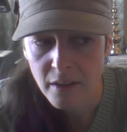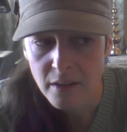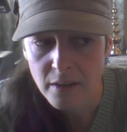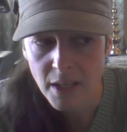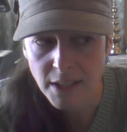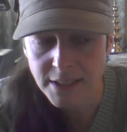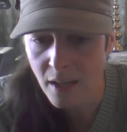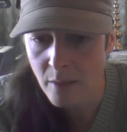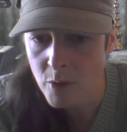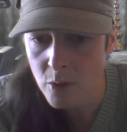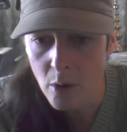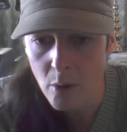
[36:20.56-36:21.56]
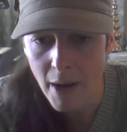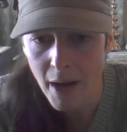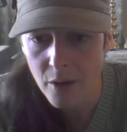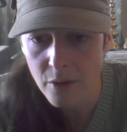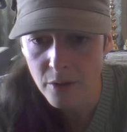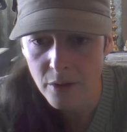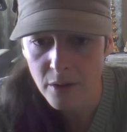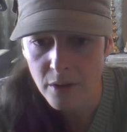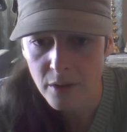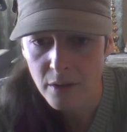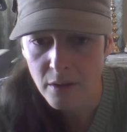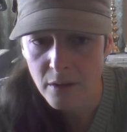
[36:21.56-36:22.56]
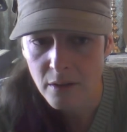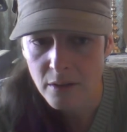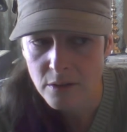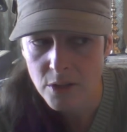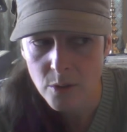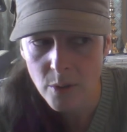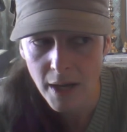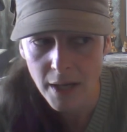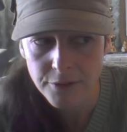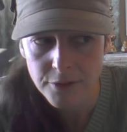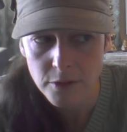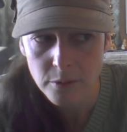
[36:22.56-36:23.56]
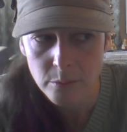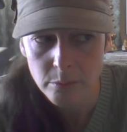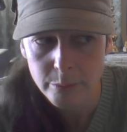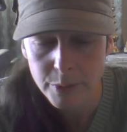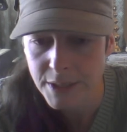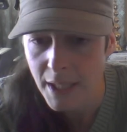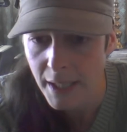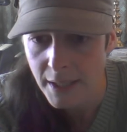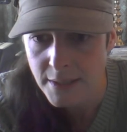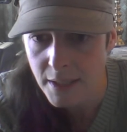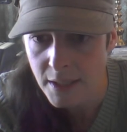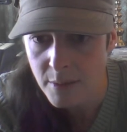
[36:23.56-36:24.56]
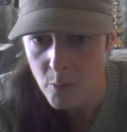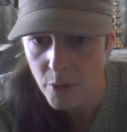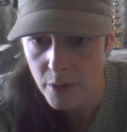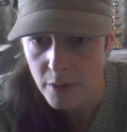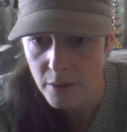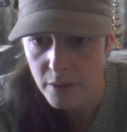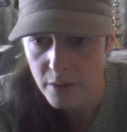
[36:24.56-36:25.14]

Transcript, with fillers: Next time you go out, do you have to pretend anymore?